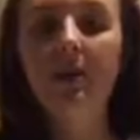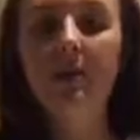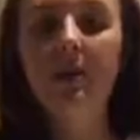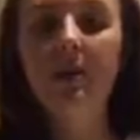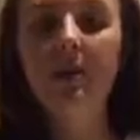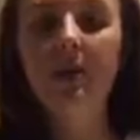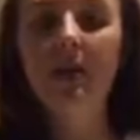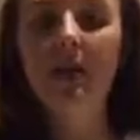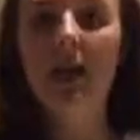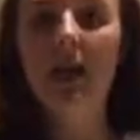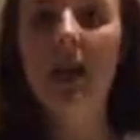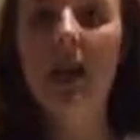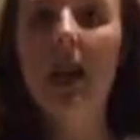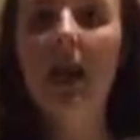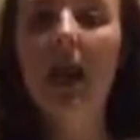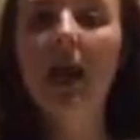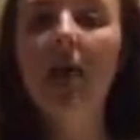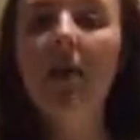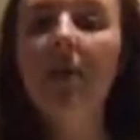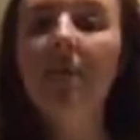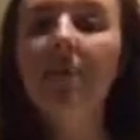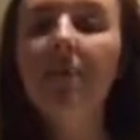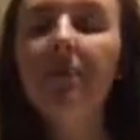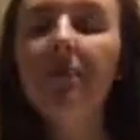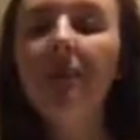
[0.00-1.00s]
the DNA
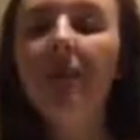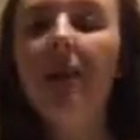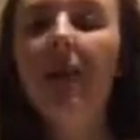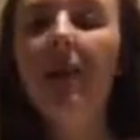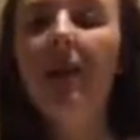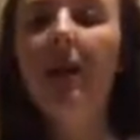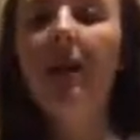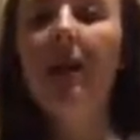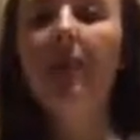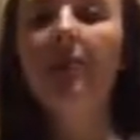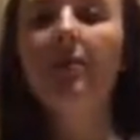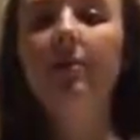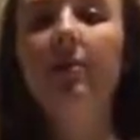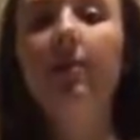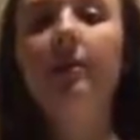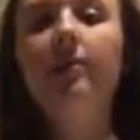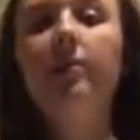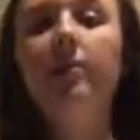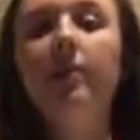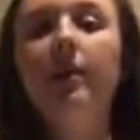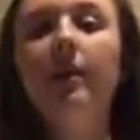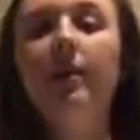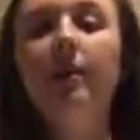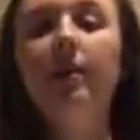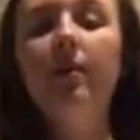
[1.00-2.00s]
and it would
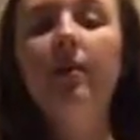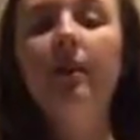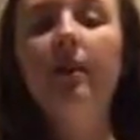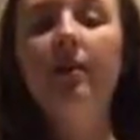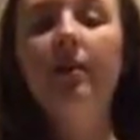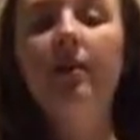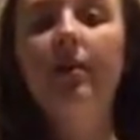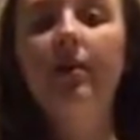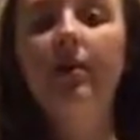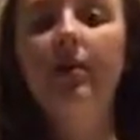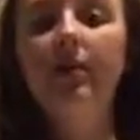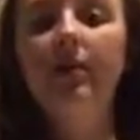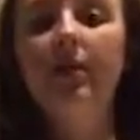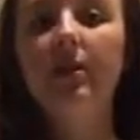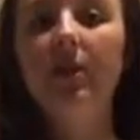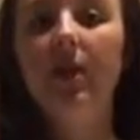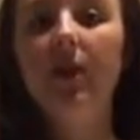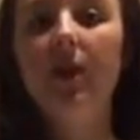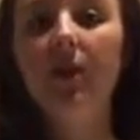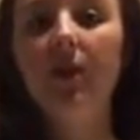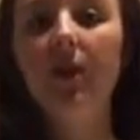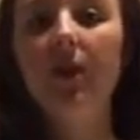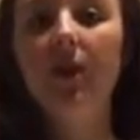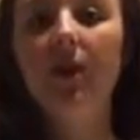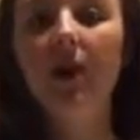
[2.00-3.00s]
read the first
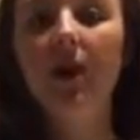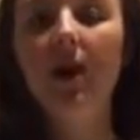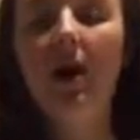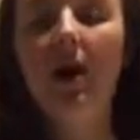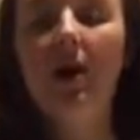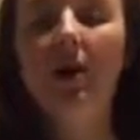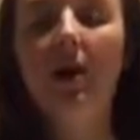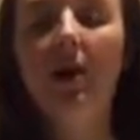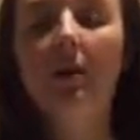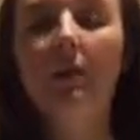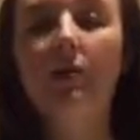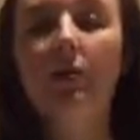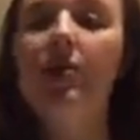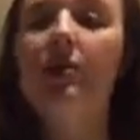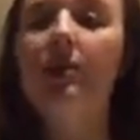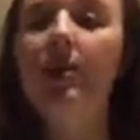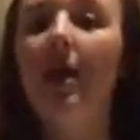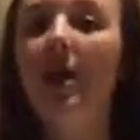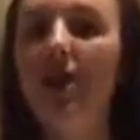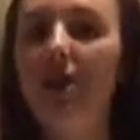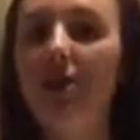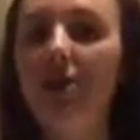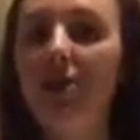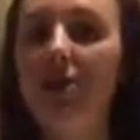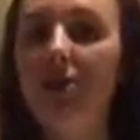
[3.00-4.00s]
start codon, which is
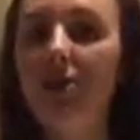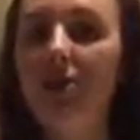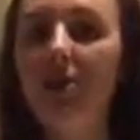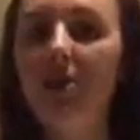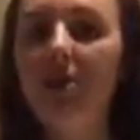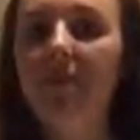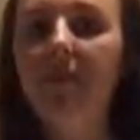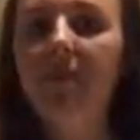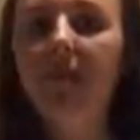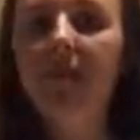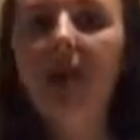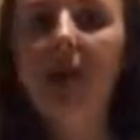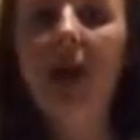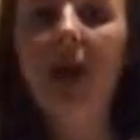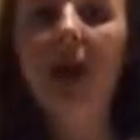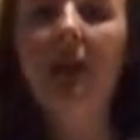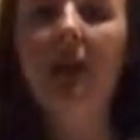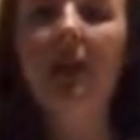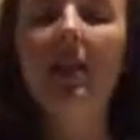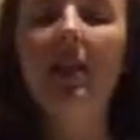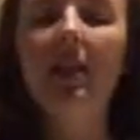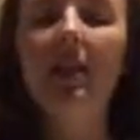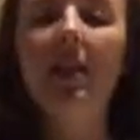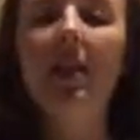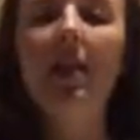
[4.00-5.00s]
AUG.
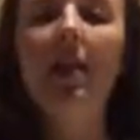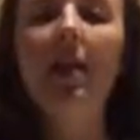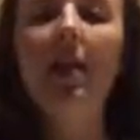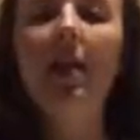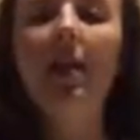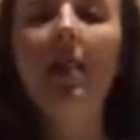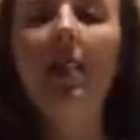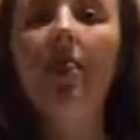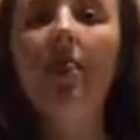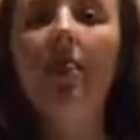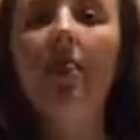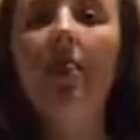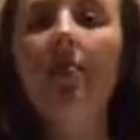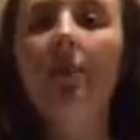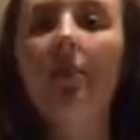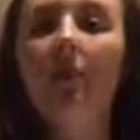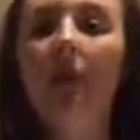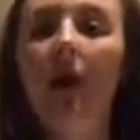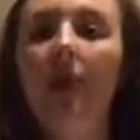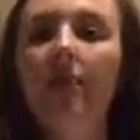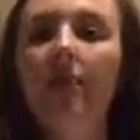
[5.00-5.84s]
And then a